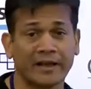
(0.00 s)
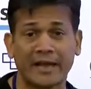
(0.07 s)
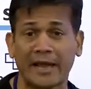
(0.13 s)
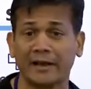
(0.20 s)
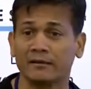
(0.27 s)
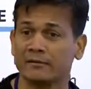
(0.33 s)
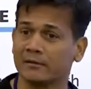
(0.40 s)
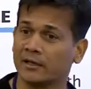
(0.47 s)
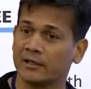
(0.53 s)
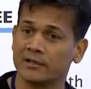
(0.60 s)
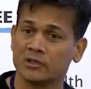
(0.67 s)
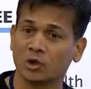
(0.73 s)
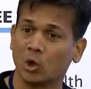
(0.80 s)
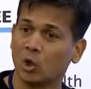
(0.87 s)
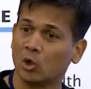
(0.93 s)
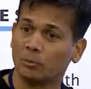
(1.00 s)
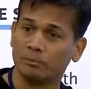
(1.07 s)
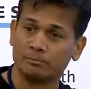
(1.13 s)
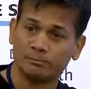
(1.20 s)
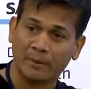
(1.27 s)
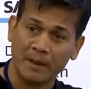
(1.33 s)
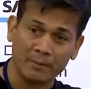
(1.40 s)
there's a
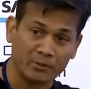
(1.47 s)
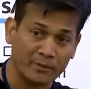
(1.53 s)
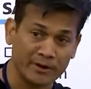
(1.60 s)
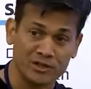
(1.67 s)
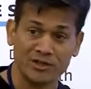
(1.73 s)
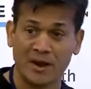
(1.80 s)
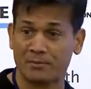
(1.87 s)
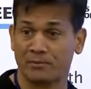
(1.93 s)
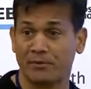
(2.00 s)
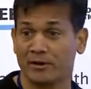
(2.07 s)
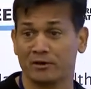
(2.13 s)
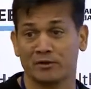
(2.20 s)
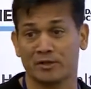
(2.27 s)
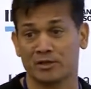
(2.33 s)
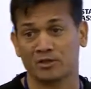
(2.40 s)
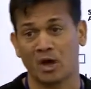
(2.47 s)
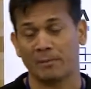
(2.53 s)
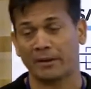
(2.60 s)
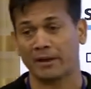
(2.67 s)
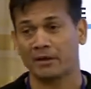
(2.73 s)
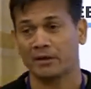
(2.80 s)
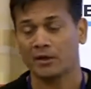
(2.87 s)
whole paper and chapter written on this
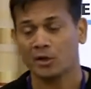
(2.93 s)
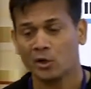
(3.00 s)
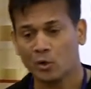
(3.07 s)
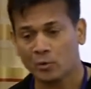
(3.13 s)
topic,